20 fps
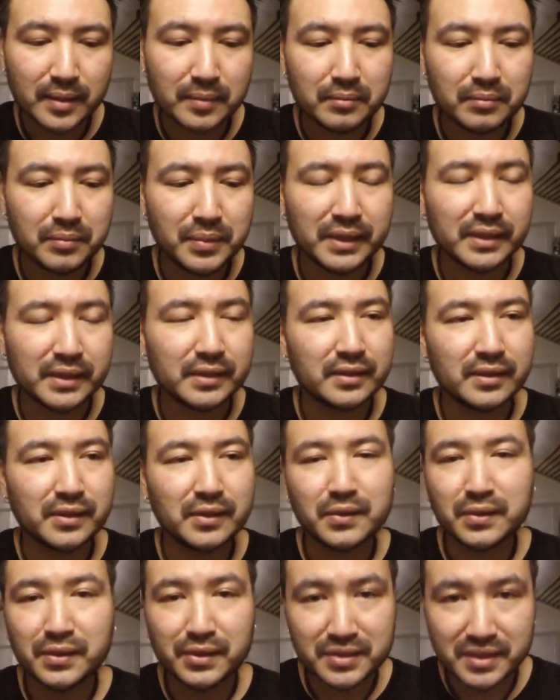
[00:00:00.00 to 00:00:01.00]
But
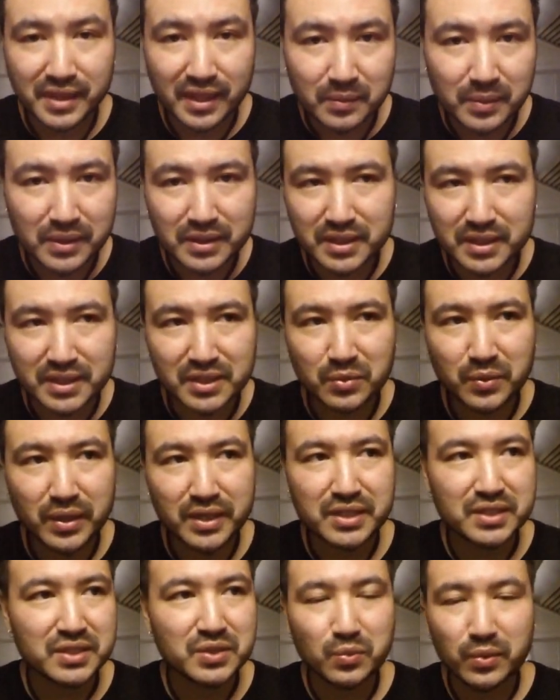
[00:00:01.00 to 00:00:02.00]
there's going to be
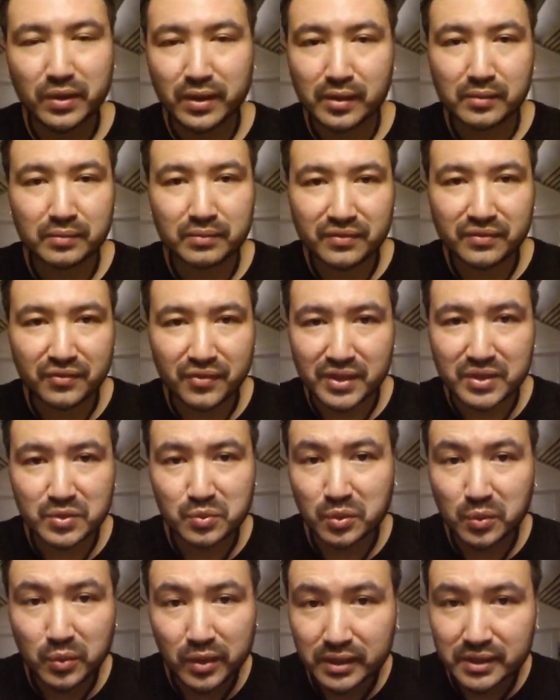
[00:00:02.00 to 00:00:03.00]
situations where friends
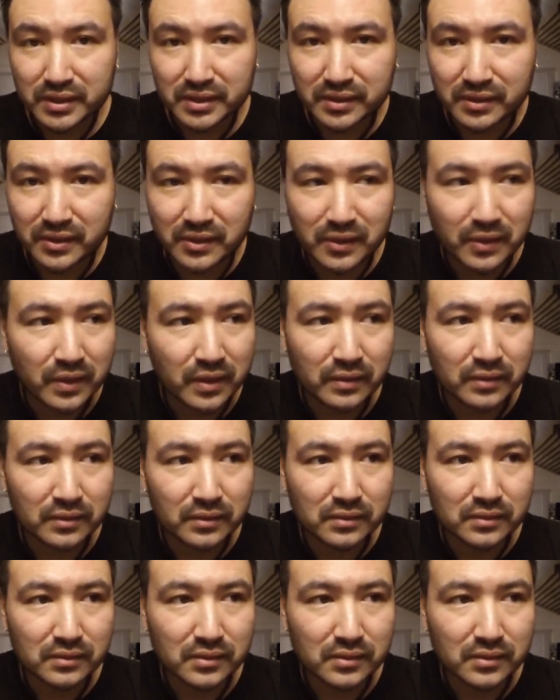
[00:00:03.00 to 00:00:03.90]
will want to go